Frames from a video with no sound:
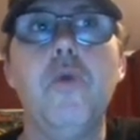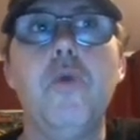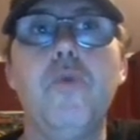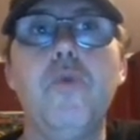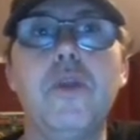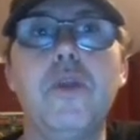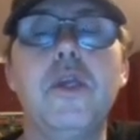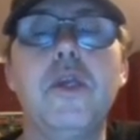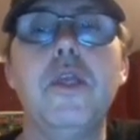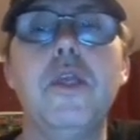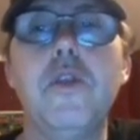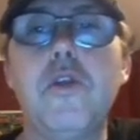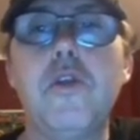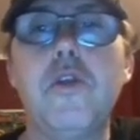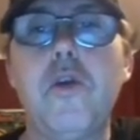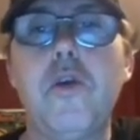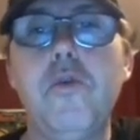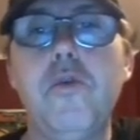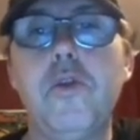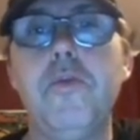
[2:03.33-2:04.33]
what
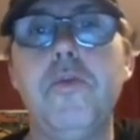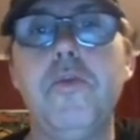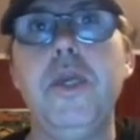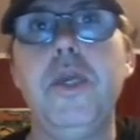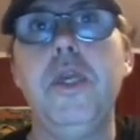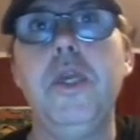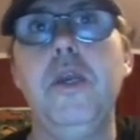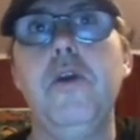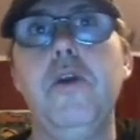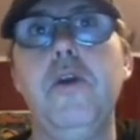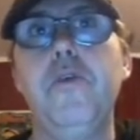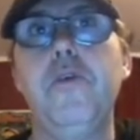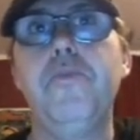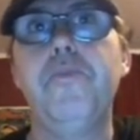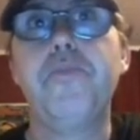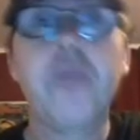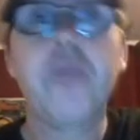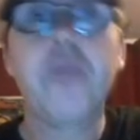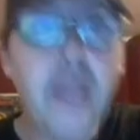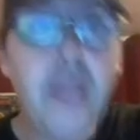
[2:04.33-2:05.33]
concerns me here,
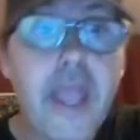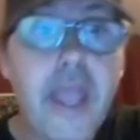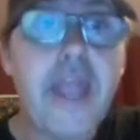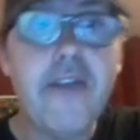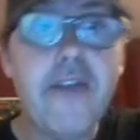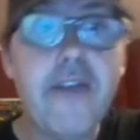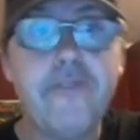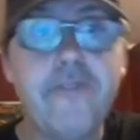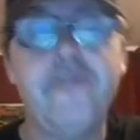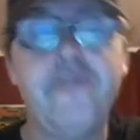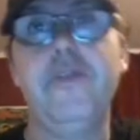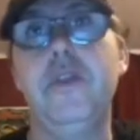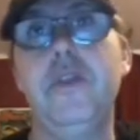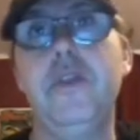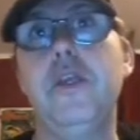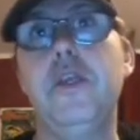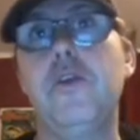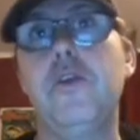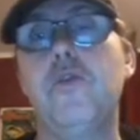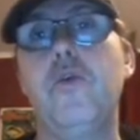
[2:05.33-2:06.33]
if
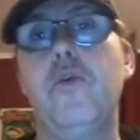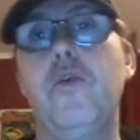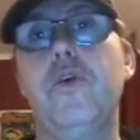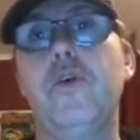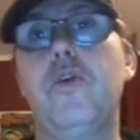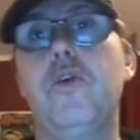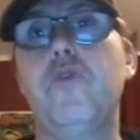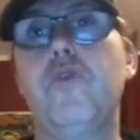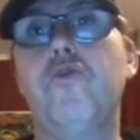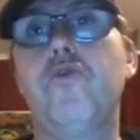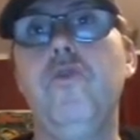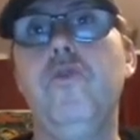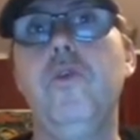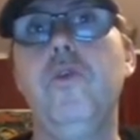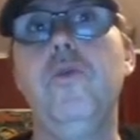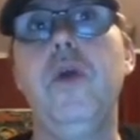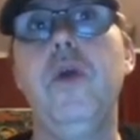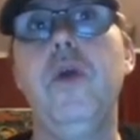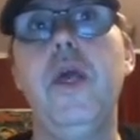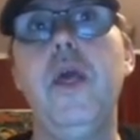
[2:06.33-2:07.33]
these stories are
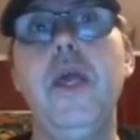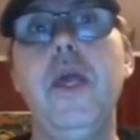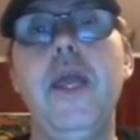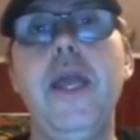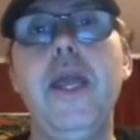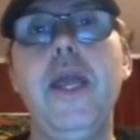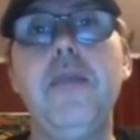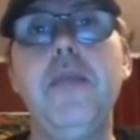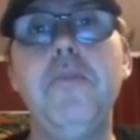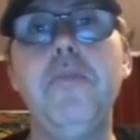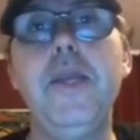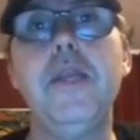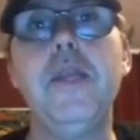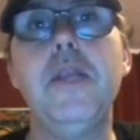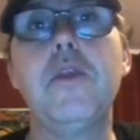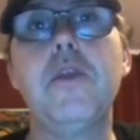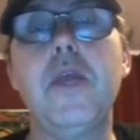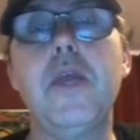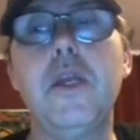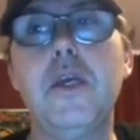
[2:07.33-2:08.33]
true, it
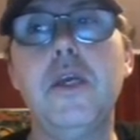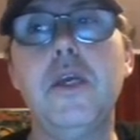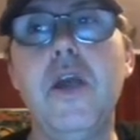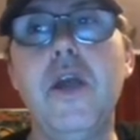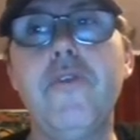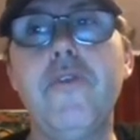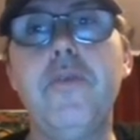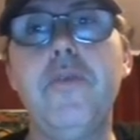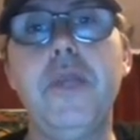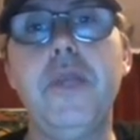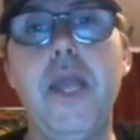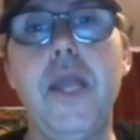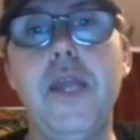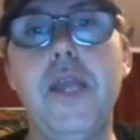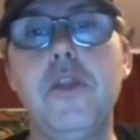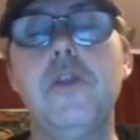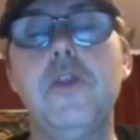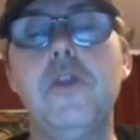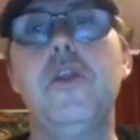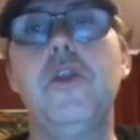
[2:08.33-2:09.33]
means that a government
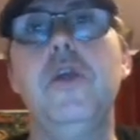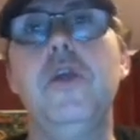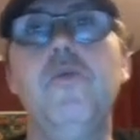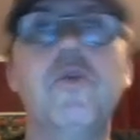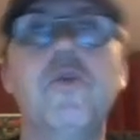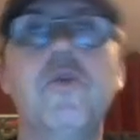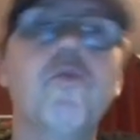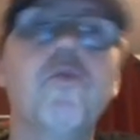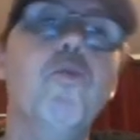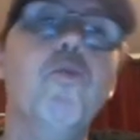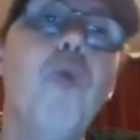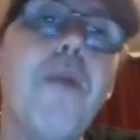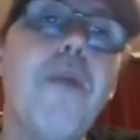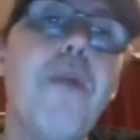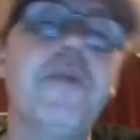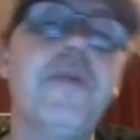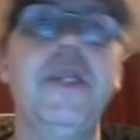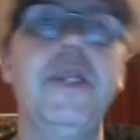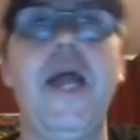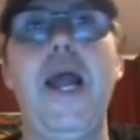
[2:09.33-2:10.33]
agency was
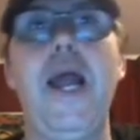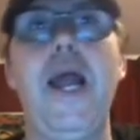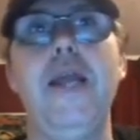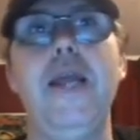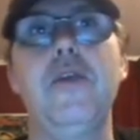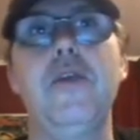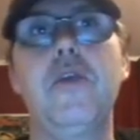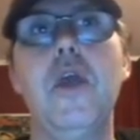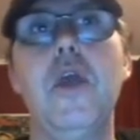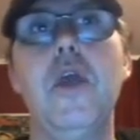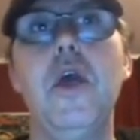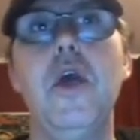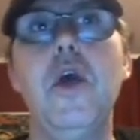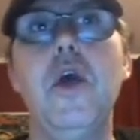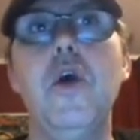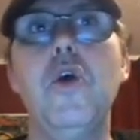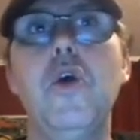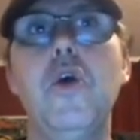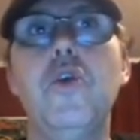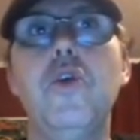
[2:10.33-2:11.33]
weaponized
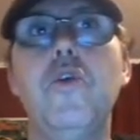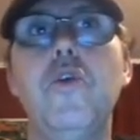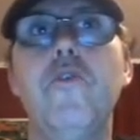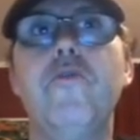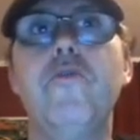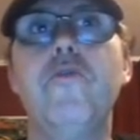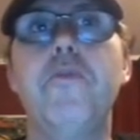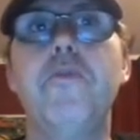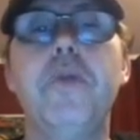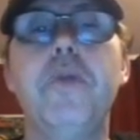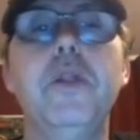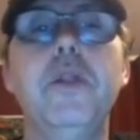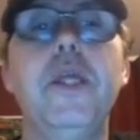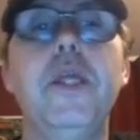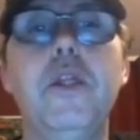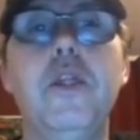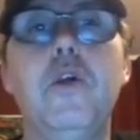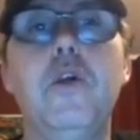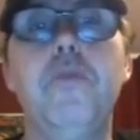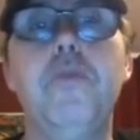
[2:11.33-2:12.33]
for
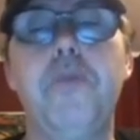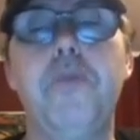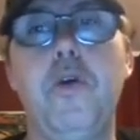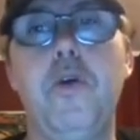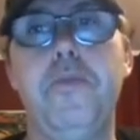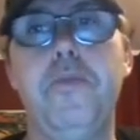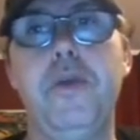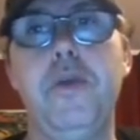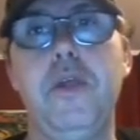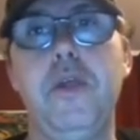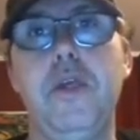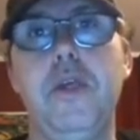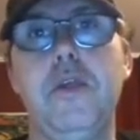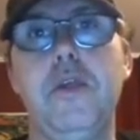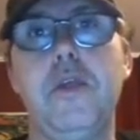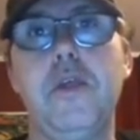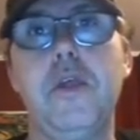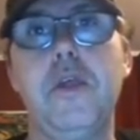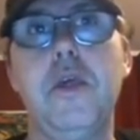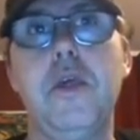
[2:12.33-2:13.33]
political
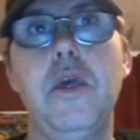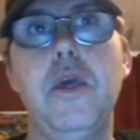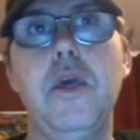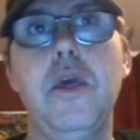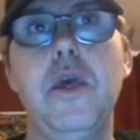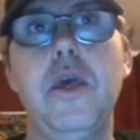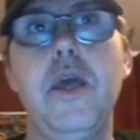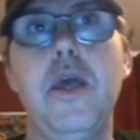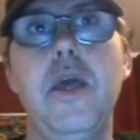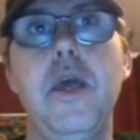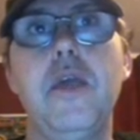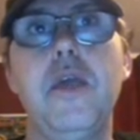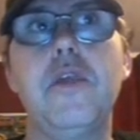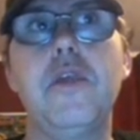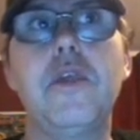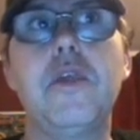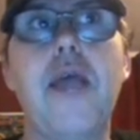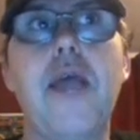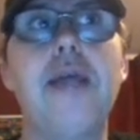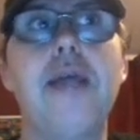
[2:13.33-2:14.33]
purposes,
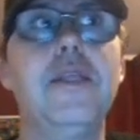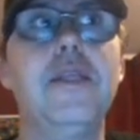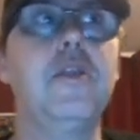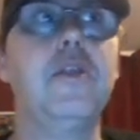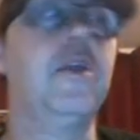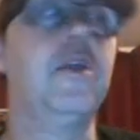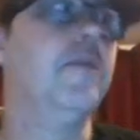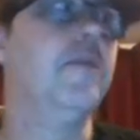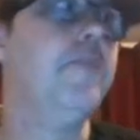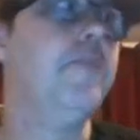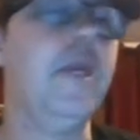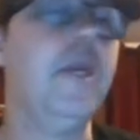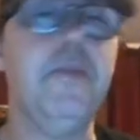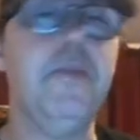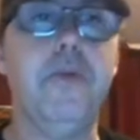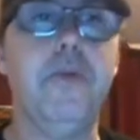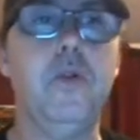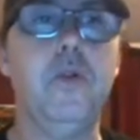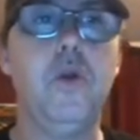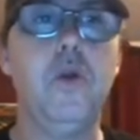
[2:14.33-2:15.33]
silencing
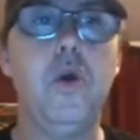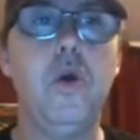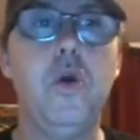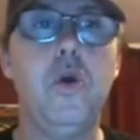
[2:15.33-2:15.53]
people